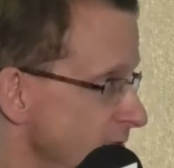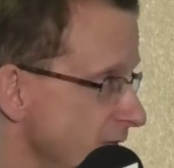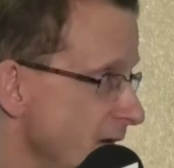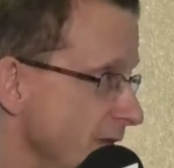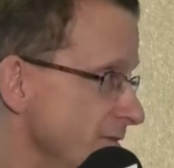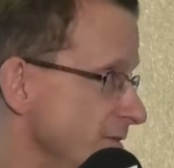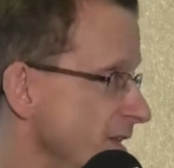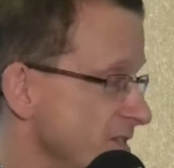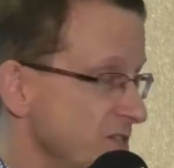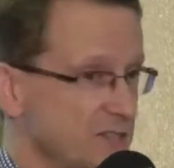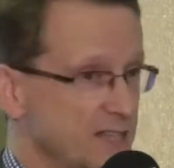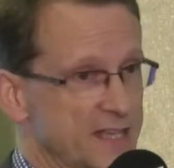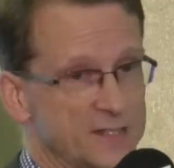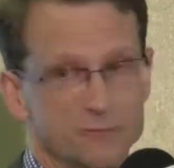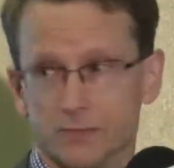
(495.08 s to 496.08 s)
that
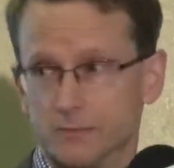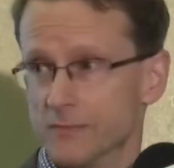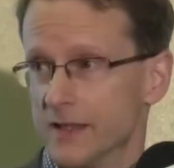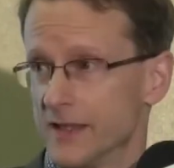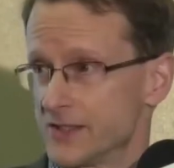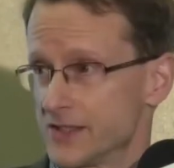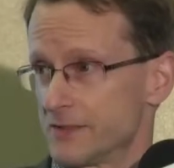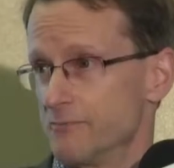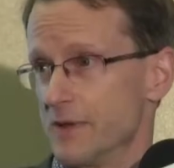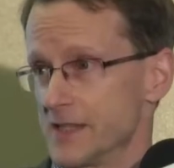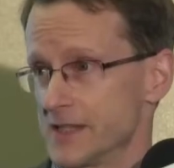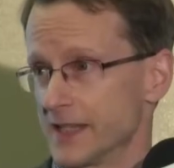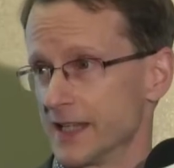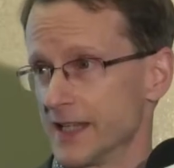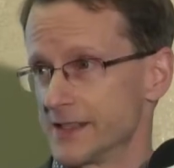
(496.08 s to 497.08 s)
just
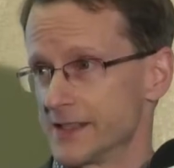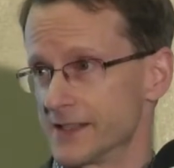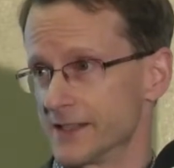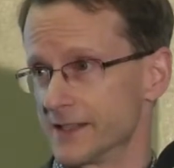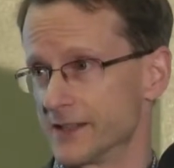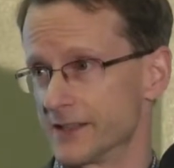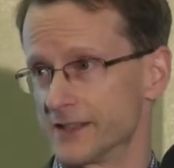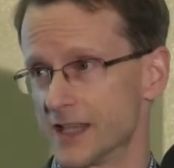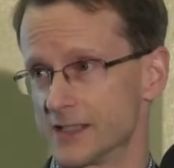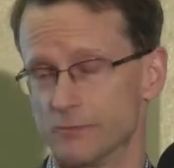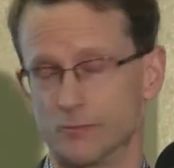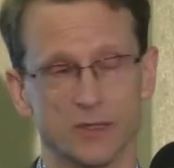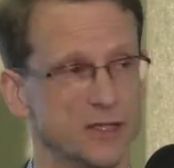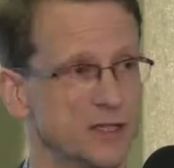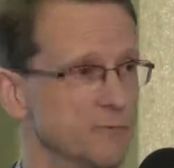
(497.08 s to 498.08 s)
basically had to
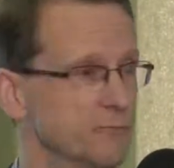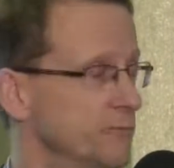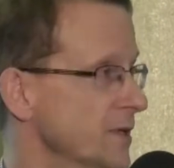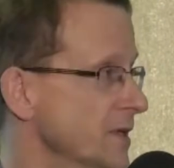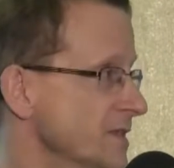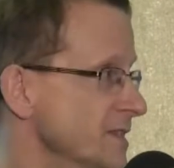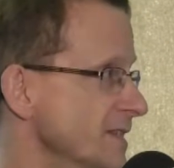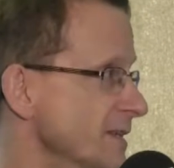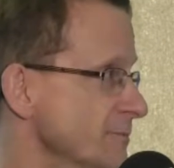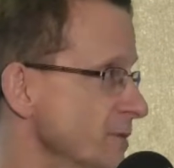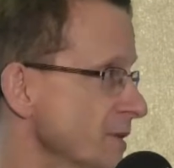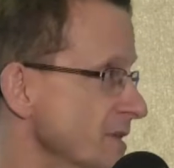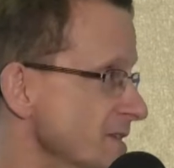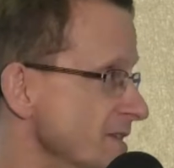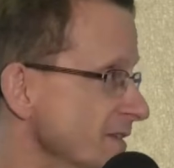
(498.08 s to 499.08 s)
burn until it
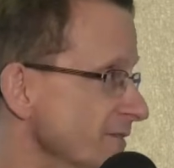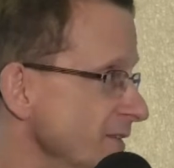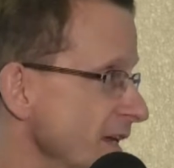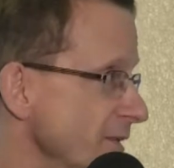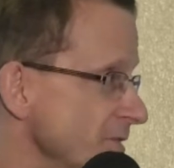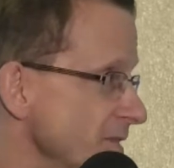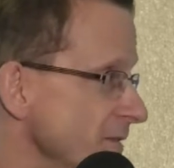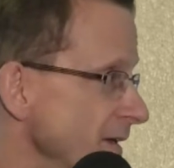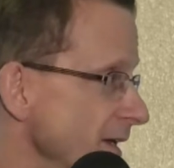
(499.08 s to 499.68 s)
burned itself out,